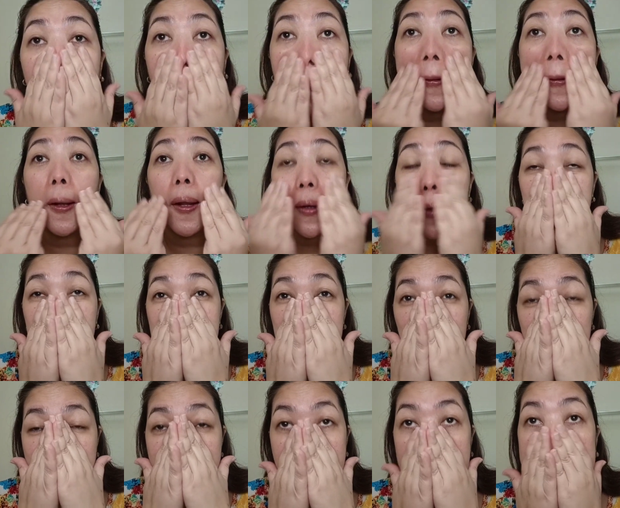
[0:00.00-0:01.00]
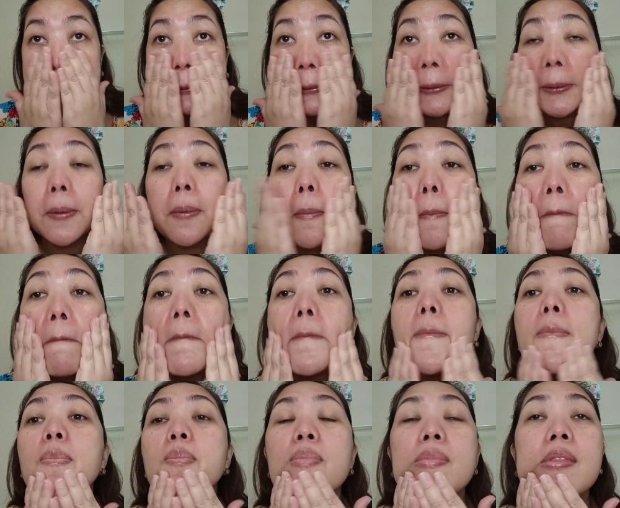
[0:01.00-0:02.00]
all around your
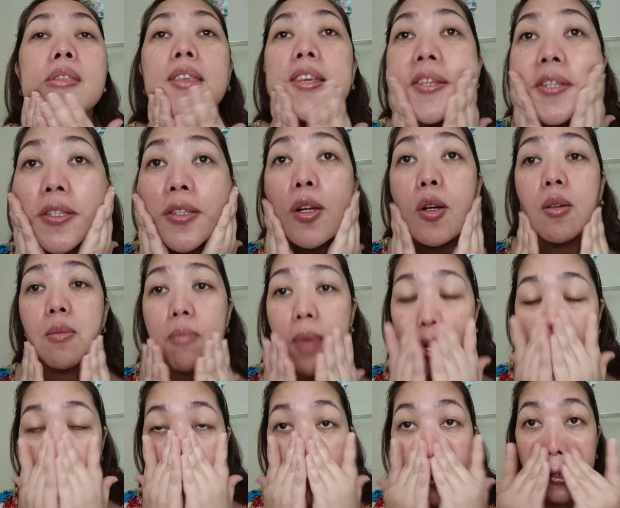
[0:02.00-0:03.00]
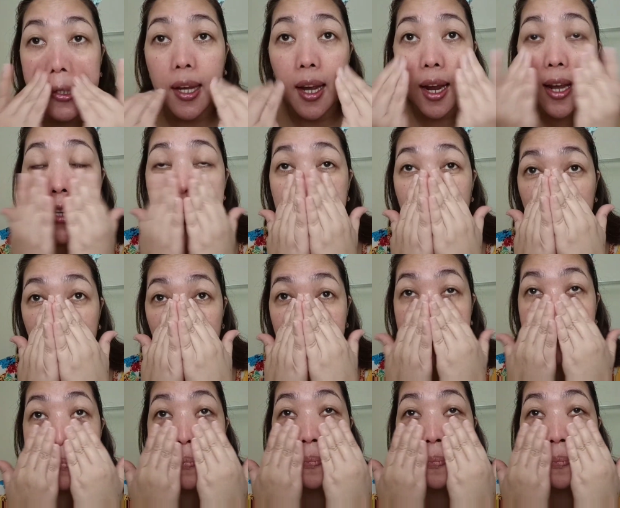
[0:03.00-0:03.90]
face. So, by the way, guys, I have